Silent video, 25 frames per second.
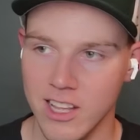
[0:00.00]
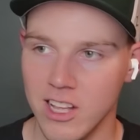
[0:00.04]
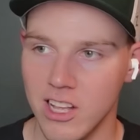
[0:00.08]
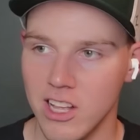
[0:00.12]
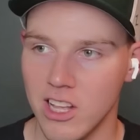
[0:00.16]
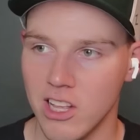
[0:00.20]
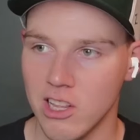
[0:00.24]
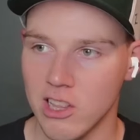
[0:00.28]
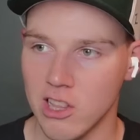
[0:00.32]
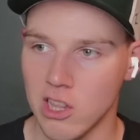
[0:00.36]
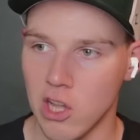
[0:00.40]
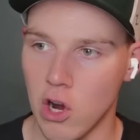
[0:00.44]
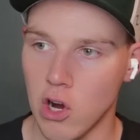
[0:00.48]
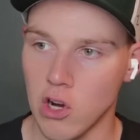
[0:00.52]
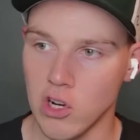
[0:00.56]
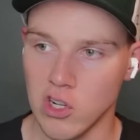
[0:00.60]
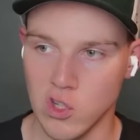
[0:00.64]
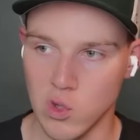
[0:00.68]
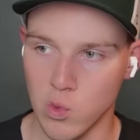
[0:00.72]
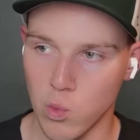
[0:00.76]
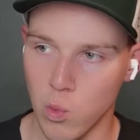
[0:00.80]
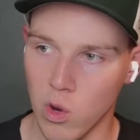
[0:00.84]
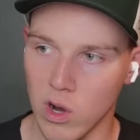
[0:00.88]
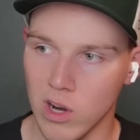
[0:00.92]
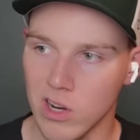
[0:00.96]
large
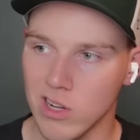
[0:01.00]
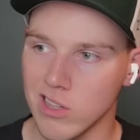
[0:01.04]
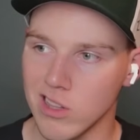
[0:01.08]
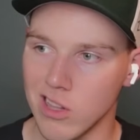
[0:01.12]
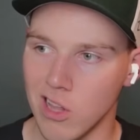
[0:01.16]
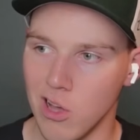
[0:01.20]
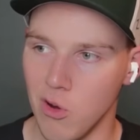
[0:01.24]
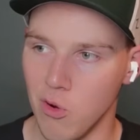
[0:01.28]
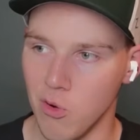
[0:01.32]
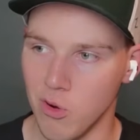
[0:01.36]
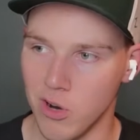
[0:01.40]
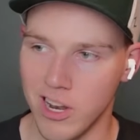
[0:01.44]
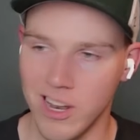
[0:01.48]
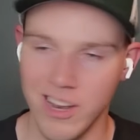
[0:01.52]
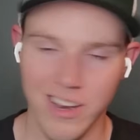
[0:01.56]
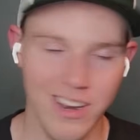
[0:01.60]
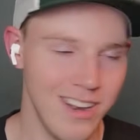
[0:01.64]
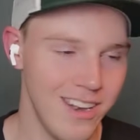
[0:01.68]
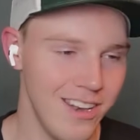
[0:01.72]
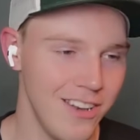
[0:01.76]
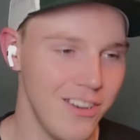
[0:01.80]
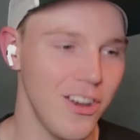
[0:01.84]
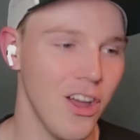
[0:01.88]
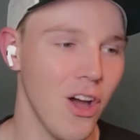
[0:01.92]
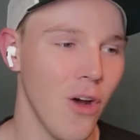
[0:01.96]
workload,
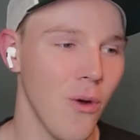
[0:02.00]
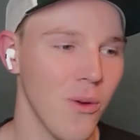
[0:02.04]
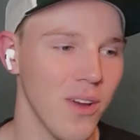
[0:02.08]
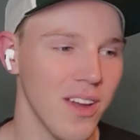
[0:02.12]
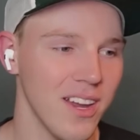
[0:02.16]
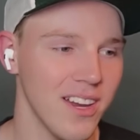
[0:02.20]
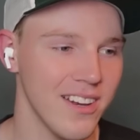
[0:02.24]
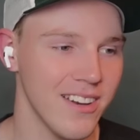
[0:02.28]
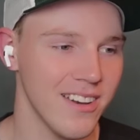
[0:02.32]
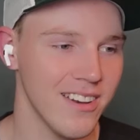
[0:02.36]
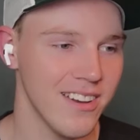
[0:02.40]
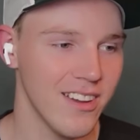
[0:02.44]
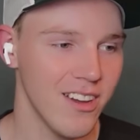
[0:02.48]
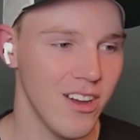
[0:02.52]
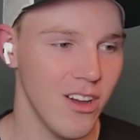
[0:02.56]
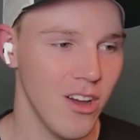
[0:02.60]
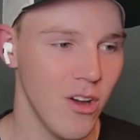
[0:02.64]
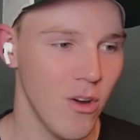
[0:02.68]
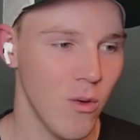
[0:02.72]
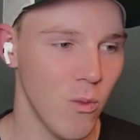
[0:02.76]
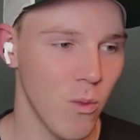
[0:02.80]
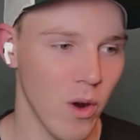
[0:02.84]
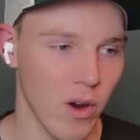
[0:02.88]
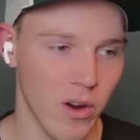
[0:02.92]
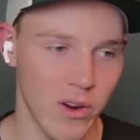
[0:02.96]
knowing
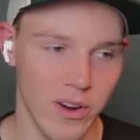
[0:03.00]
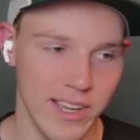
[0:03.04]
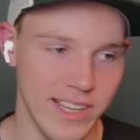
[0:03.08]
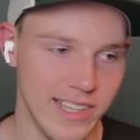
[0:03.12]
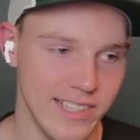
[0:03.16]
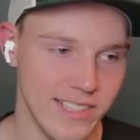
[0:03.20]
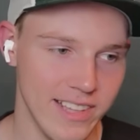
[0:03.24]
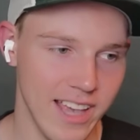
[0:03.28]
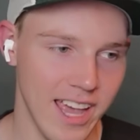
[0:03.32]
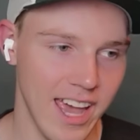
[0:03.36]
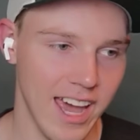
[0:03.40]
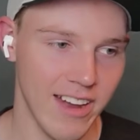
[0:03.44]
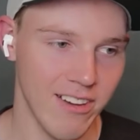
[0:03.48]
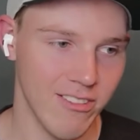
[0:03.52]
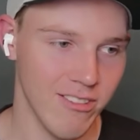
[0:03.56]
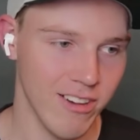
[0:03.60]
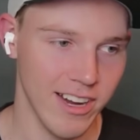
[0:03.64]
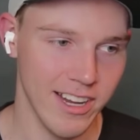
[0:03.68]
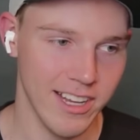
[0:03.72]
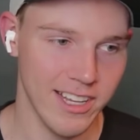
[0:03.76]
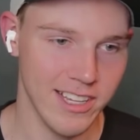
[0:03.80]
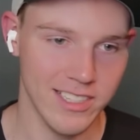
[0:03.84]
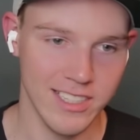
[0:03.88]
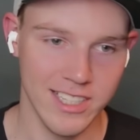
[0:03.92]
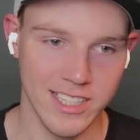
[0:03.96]
where he's at,
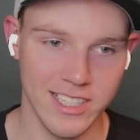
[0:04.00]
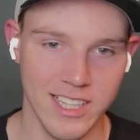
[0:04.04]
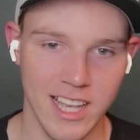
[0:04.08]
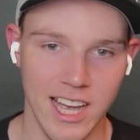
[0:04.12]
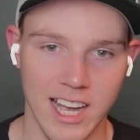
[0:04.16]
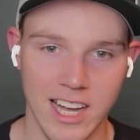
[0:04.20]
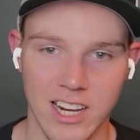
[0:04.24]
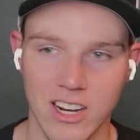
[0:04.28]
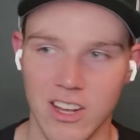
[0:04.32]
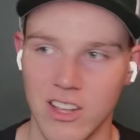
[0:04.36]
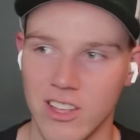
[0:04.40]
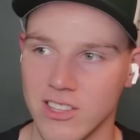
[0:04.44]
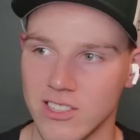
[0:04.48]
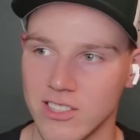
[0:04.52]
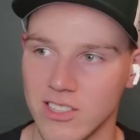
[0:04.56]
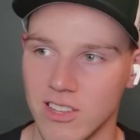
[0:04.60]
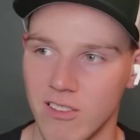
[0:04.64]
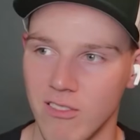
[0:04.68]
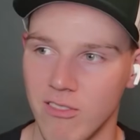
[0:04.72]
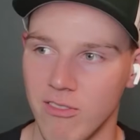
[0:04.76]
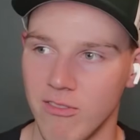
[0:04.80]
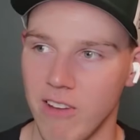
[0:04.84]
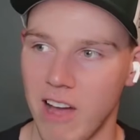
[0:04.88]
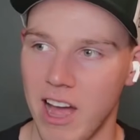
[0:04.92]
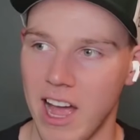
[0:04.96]
right? Because he's not going to all of a sudden
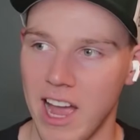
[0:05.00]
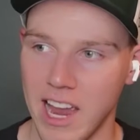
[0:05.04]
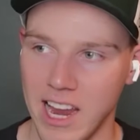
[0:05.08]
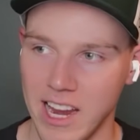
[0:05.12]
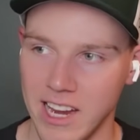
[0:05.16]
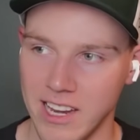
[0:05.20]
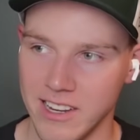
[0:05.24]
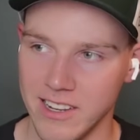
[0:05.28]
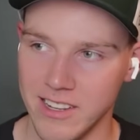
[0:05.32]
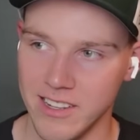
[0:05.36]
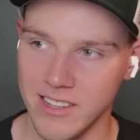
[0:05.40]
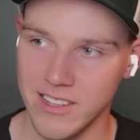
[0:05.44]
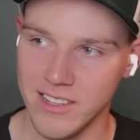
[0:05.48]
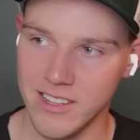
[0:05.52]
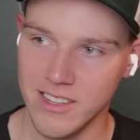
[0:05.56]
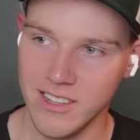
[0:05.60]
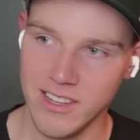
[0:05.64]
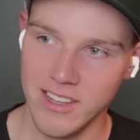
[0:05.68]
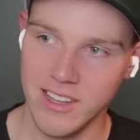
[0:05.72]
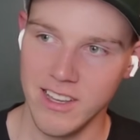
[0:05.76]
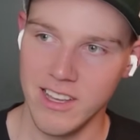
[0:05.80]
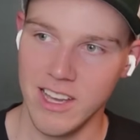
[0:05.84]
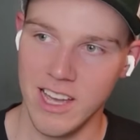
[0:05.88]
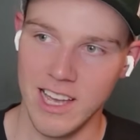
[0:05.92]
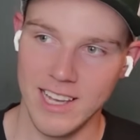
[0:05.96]
find
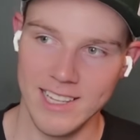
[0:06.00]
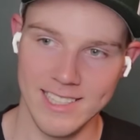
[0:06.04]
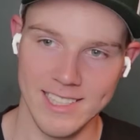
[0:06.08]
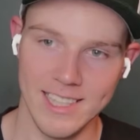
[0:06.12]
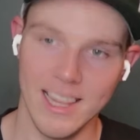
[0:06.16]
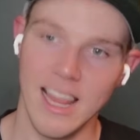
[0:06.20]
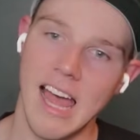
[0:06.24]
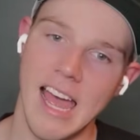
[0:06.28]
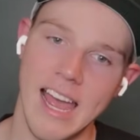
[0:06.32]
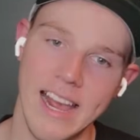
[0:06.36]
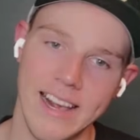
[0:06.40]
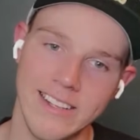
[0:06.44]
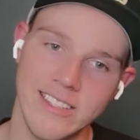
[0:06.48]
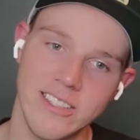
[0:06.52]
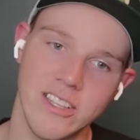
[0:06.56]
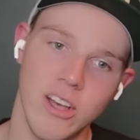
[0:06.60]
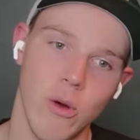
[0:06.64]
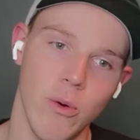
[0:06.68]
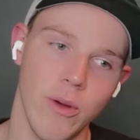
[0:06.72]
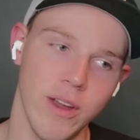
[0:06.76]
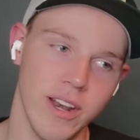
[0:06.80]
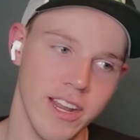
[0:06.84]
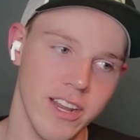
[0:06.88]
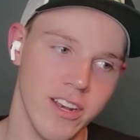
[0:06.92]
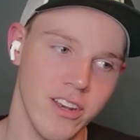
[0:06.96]
his legs
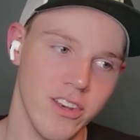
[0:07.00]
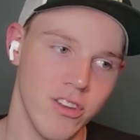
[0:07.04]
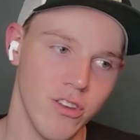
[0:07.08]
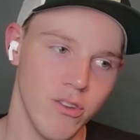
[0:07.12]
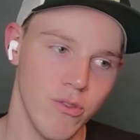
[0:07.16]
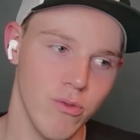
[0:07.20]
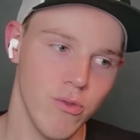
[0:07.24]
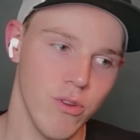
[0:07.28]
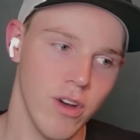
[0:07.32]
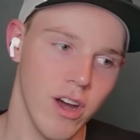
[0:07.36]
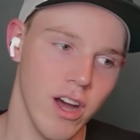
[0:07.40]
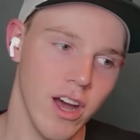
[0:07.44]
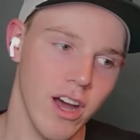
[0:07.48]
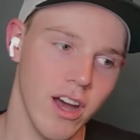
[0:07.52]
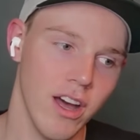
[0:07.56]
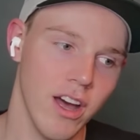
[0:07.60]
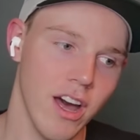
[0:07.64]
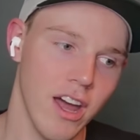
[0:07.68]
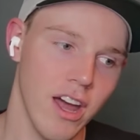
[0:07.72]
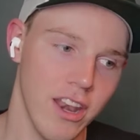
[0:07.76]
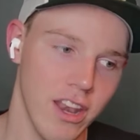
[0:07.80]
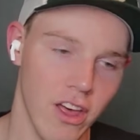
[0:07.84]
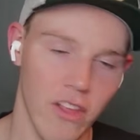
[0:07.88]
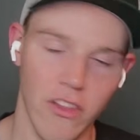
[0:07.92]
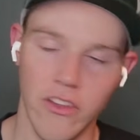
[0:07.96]
going into
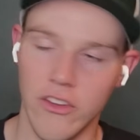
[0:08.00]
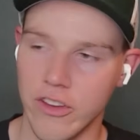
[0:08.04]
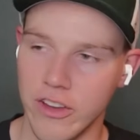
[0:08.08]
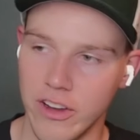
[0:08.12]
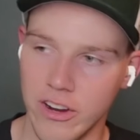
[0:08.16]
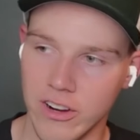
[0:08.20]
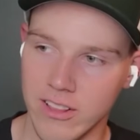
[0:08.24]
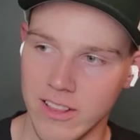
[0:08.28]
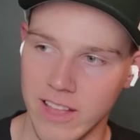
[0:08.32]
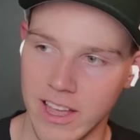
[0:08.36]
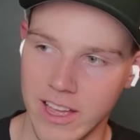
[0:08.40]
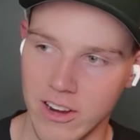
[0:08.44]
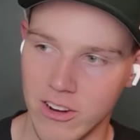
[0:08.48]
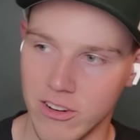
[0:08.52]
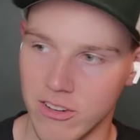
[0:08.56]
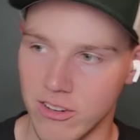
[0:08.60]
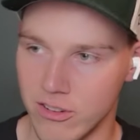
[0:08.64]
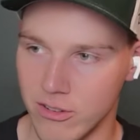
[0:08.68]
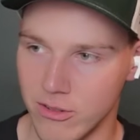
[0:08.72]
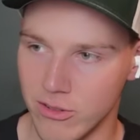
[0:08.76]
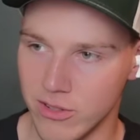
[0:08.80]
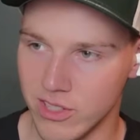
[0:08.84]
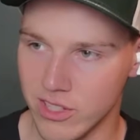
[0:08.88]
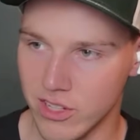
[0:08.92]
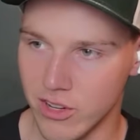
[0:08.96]
another year later
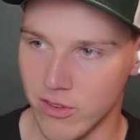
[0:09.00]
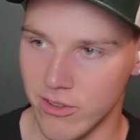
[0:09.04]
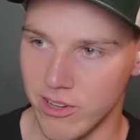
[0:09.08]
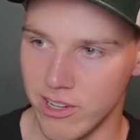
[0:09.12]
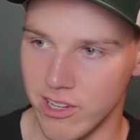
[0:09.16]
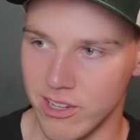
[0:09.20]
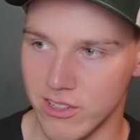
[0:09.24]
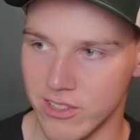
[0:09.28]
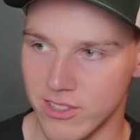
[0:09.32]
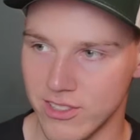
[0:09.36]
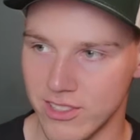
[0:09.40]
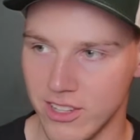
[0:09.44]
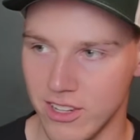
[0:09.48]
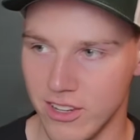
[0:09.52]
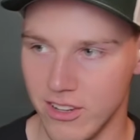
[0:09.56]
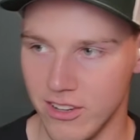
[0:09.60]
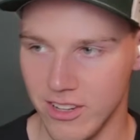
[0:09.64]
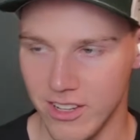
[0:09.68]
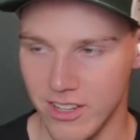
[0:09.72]
into his career. So,